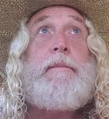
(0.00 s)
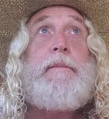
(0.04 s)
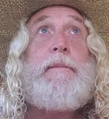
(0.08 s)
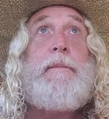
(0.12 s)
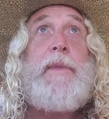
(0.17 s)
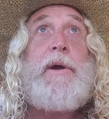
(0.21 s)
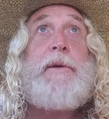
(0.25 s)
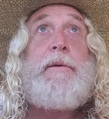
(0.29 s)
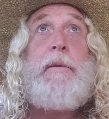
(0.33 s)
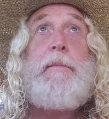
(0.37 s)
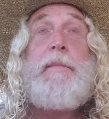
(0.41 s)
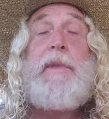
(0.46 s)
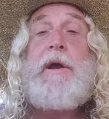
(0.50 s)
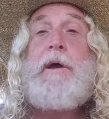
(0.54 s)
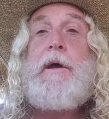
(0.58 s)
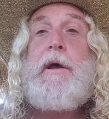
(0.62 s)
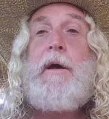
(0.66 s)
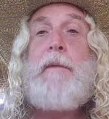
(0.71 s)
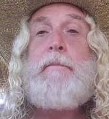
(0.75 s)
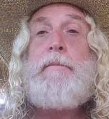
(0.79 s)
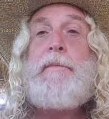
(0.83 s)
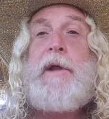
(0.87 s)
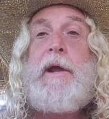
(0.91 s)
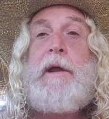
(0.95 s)
But you
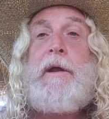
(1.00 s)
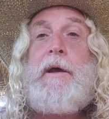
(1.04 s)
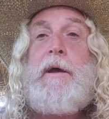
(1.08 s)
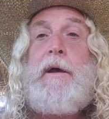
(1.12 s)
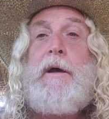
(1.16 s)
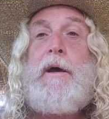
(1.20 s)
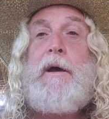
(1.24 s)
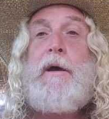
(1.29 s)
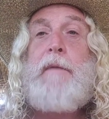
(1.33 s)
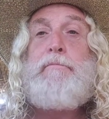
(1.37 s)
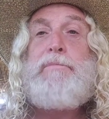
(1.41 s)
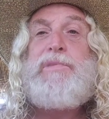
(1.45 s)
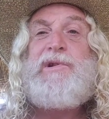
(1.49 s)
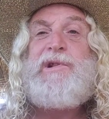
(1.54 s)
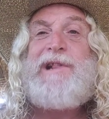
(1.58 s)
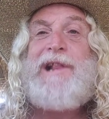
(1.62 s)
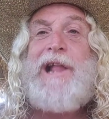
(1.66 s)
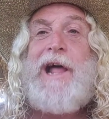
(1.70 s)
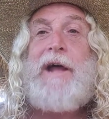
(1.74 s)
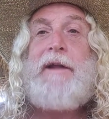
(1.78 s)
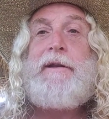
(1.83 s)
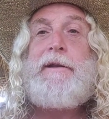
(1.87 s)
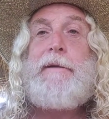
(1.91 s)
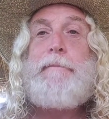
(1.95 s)
become like a
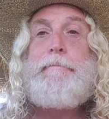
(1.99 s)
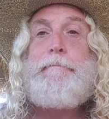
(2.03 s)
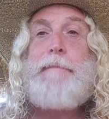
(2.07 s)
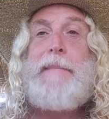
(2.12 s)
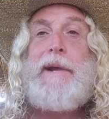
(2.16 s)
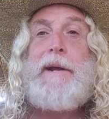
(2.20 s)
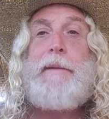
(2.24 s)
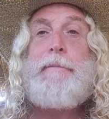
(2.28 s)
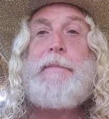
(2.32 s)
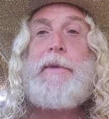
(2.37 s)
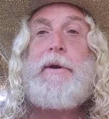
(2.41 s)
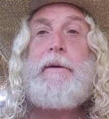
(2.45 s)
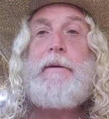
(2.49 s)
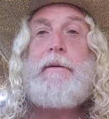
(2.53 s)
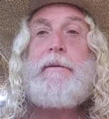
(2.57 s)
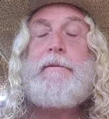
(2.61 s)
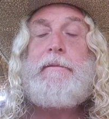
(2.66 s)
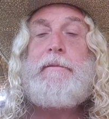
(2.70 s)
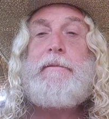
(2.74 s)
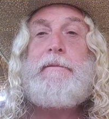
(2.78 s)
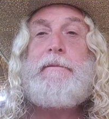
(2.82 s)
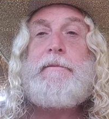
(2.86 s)
platinum member.